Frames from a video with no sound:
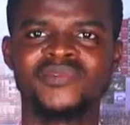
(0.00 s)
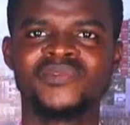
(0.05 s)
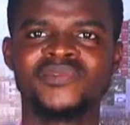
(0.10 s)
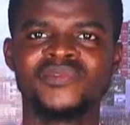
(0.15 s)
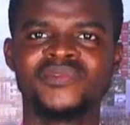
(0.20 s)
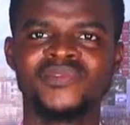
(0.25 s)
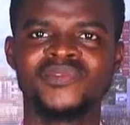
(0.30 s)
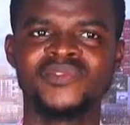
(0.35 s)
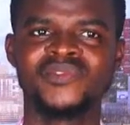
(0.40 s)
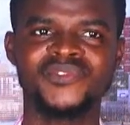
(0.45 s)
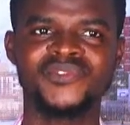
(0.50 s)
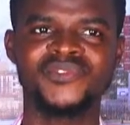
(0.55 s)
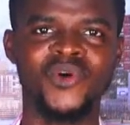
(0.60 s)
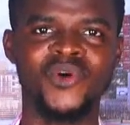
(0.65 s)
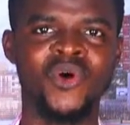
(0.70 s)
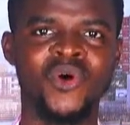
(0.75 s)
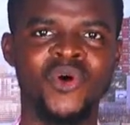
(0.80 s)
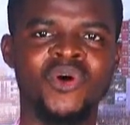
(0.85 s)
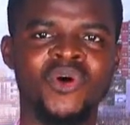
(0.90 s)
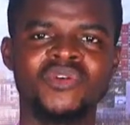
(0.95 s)
for
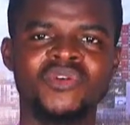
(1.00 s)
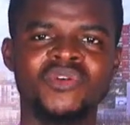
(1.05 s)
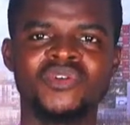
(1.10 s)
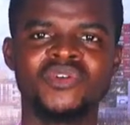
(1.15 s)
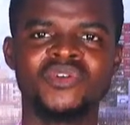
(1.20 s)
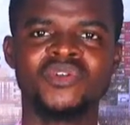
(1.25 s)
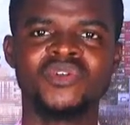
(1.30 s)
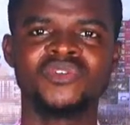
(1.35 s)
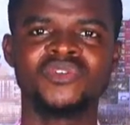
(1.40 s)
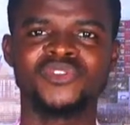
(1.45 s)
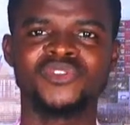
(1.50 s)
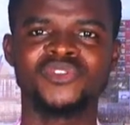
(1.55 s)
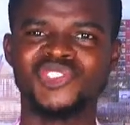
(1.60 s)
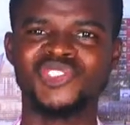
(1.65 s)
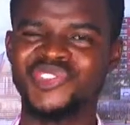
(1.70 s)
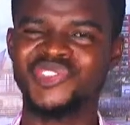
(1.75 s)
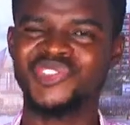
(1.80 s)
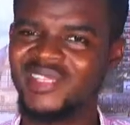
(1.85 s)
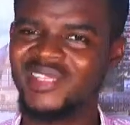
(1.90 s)
threatening